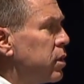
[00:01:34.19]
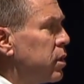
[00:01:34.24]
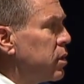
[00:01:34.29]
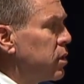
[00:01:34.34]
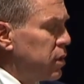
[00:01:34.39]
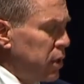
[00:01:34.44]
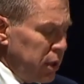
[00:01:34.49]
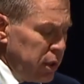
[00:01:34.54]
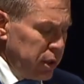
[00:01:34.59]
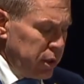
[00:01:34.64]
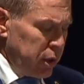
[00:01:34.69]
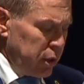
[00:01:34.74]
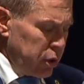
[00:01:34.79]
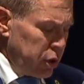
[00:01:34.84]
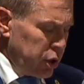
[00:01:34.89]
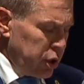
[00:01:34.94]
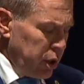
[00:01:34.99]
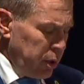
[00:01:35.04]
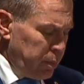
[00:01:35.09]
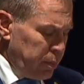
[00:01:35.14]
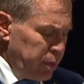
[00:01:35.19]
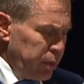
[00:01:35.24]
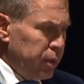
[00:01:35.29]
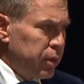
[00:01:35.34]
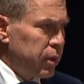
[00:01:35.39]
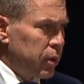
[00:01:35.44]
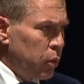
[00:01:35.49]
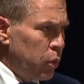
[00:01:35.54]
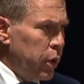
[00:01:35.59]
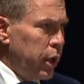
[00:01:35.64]
citizenship.
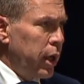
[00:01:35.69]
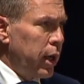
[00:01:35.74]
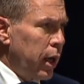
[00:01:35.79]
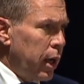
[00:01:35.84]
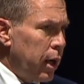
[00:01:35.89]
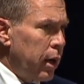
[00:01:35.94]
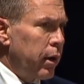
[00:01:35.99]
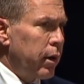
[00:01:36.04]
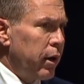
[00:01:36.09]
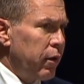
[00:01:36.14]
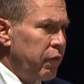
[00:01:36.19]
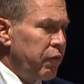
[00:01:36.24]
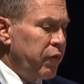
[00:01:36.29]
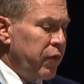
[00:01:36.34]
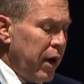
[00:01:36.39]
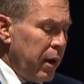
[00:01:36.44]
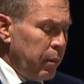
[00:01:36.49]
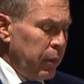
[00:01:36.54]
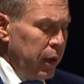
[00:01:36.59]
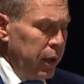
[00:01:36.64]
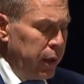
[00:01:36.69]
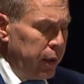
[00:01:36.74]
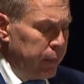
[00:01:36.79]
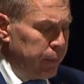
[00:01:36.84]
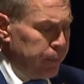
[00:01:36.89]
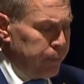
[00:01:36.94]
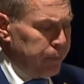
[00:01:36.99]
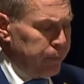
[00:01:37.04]
We are a family.